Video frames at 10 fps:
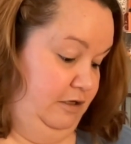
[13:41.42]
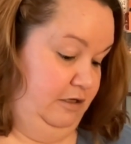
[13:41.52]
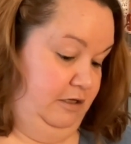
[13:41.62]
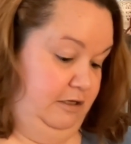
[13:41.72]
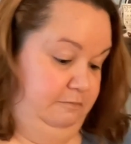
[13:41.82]

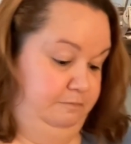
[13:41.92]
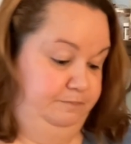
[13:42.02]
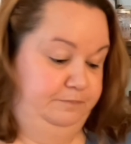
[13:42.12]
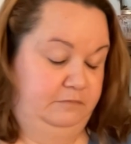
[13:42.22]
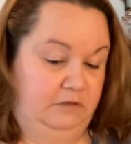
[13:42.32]
I'm
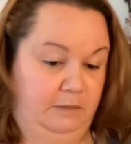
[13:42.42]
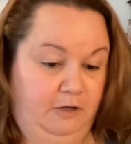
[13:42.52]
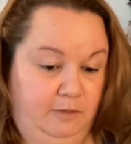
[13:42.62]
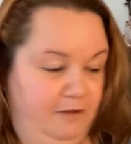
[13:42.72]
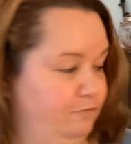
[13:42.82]

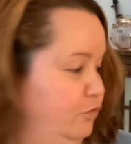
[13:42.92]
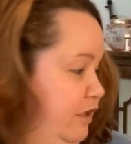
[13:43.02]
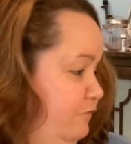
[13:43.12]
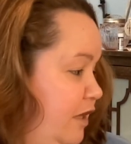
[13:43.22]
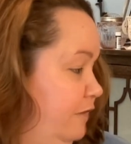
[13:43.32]
going to be
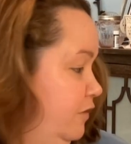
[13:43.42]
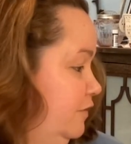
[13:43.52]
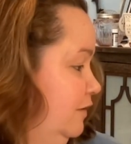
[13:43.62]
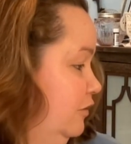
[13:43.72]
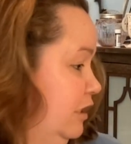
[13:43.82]
45
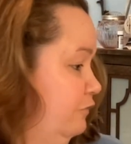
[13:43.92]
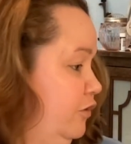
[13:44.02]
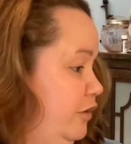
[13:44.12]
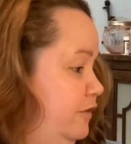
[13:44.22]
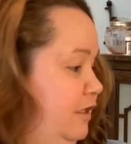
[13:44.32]
this year, and I
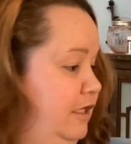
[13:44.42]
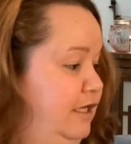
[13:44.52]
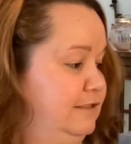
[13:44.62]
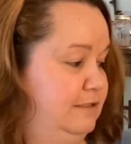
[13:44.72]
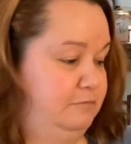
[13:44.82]
really think it
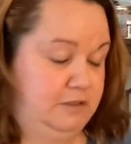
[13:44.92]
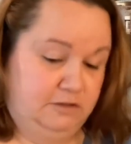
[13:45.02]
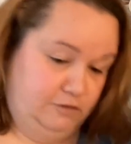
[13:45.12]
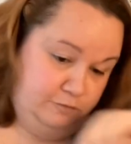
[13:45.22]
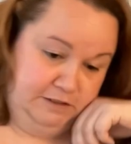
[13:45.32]
has something to
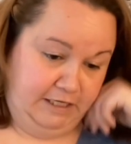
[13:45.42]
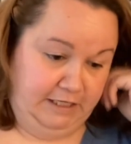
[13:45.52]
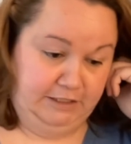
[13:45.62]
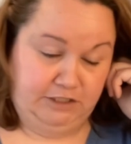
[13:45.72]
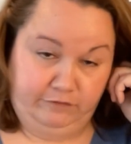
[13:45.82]
do with the
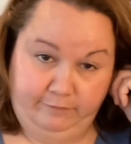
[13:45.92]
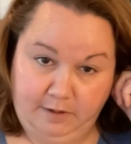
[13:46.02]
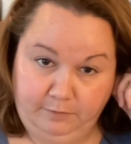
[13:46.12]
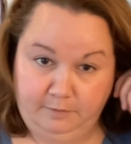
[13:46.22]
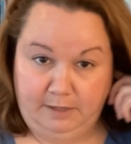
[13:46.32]
age. I
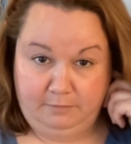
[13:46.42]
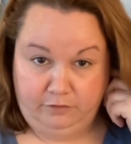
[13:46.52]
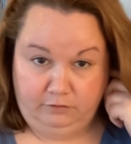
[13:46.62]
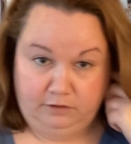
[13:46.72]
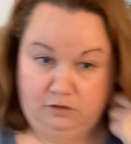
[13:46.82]
remember my
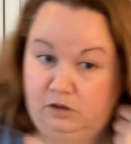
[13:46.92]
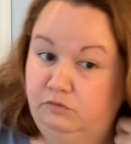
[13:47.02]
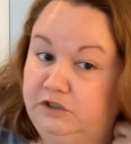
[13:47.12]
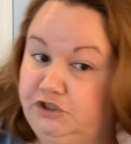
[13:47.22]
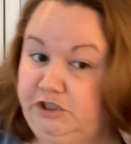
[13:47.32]
mother-in-law,
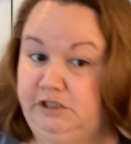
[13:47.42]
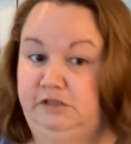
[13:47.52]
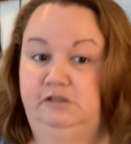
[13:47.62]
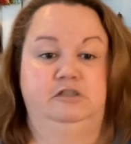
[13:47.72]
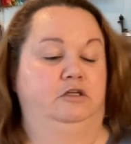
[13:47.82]
when
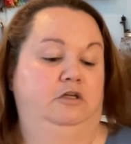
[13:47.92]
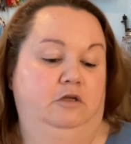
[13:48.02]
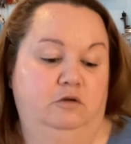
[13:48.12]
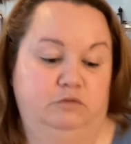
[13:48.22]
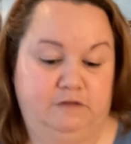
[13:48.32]
she
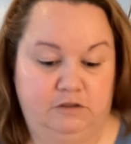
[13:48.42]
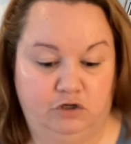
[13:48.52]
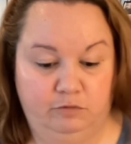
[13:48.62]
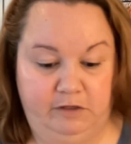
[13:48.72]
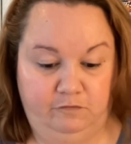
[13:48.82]
was in
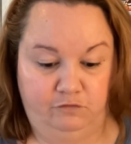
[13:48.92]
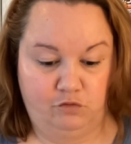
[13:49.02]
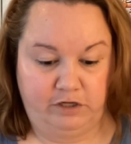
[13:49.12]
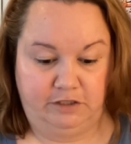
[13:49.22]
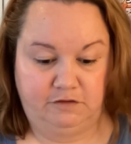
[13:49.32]
her
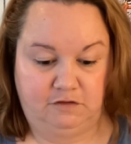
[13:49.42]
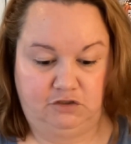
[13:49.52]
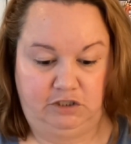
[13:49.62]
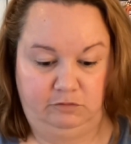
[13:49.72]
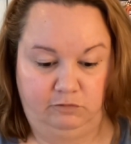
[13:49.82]
mid-40s,
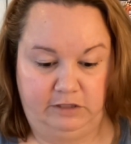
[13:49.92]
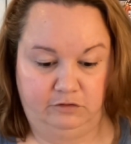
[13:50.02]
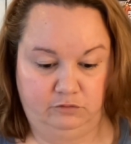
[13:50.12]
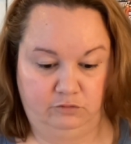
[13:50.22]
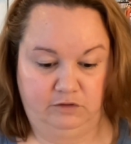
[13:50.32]
she went
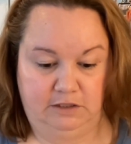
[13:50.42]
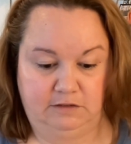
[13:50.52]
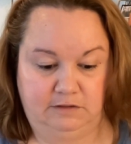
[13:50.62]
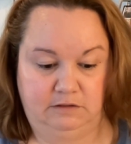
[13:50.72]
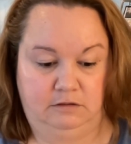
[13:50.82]
through
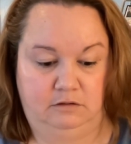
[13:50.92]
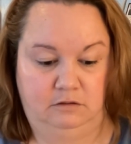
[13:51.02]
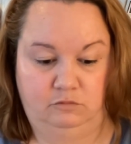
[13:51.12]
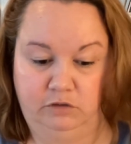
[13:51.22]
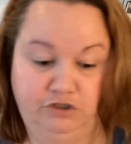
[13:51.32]
this
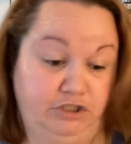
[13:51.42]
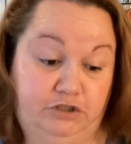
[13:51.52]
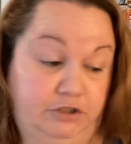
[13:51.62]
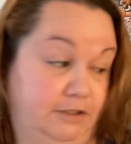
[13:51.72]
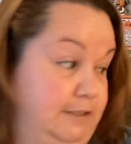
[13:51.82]
where she
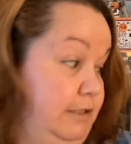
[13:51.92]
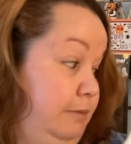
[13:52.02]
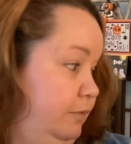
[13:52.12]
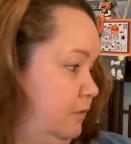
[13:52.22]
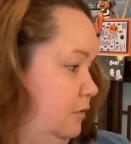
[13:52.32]
couldn't sleep.